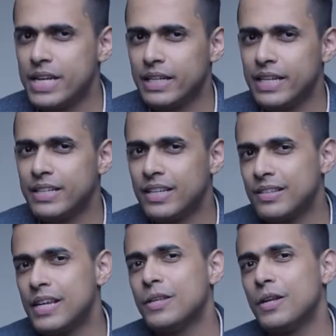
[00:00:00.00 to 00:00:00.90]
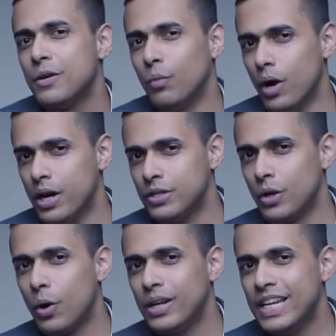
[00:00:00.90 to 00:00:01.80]
at least 600 words
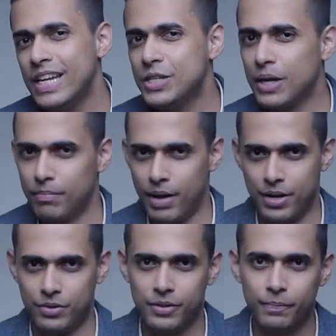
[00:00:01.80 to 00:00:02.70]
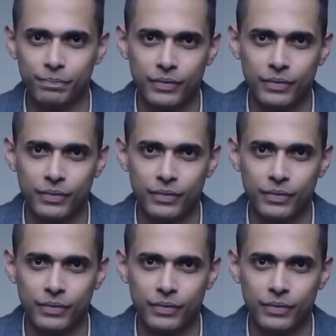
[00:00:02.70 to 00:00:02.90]
on each comparison